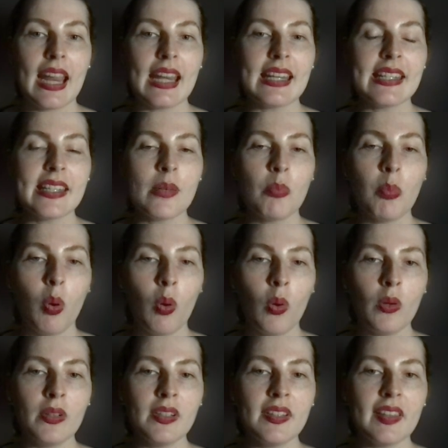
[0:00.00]
It is
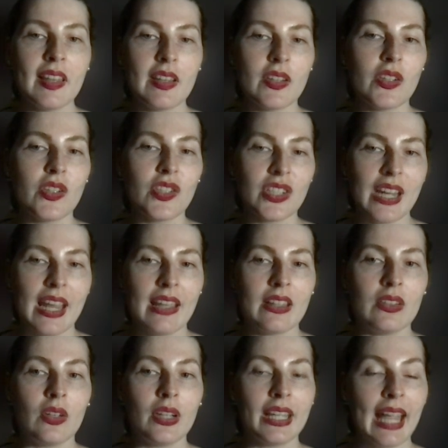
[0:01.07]
important that you share the
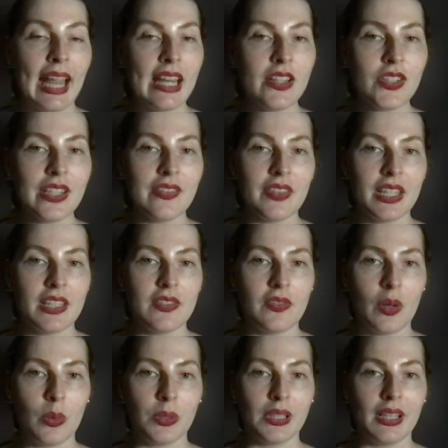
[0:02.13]
location of this
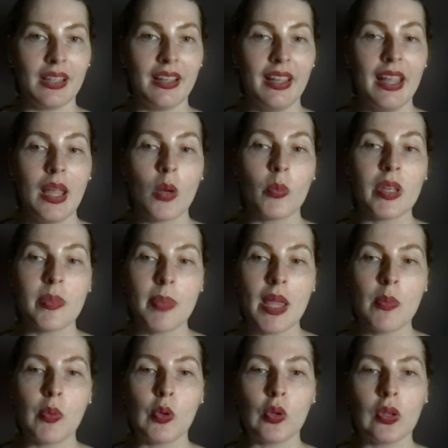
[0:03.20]
folder with
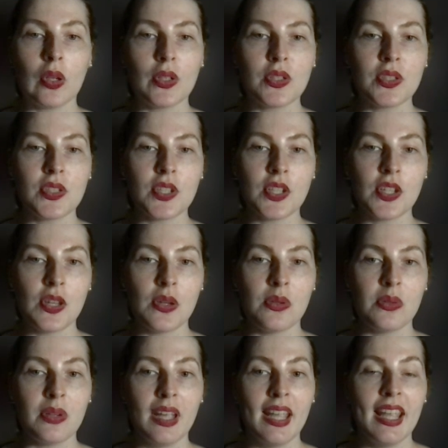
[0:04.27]
people close to you
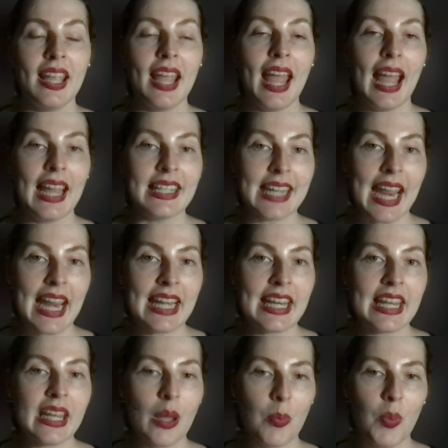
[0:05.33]
and
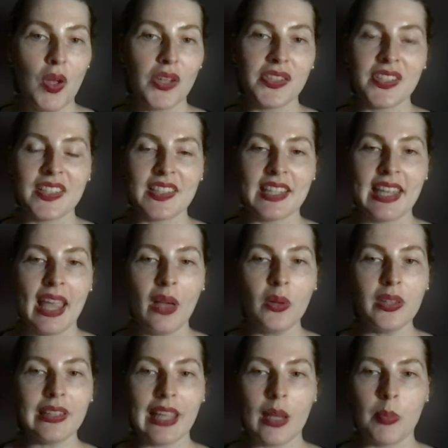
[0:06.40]
any emergency
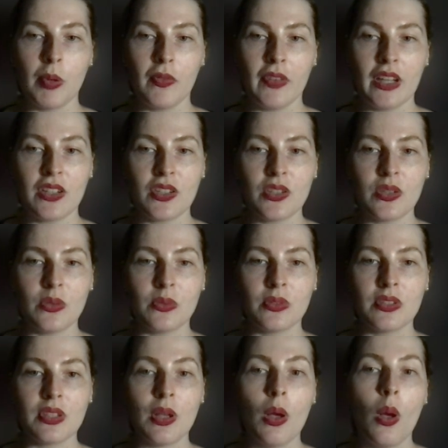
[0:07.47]
healthcare
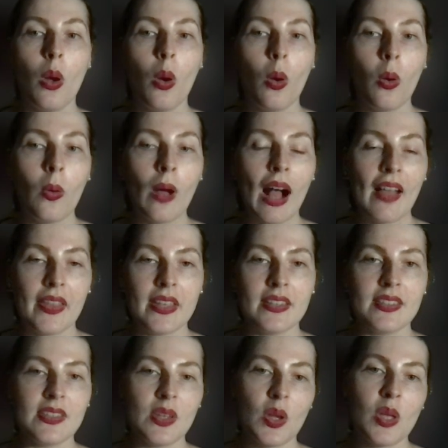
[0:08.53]
professionals or
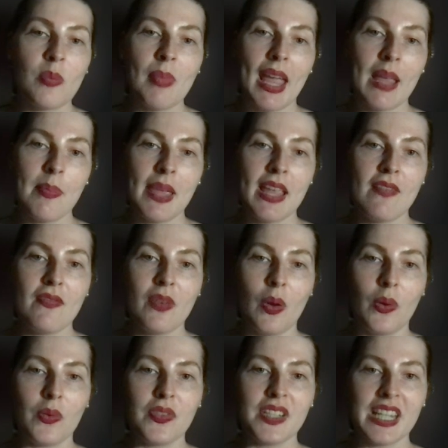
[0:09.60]
others who may be
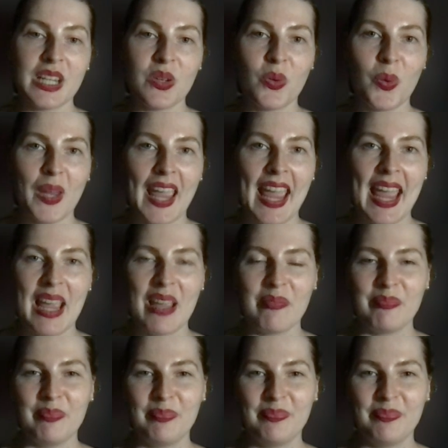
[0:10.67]
involved in your care.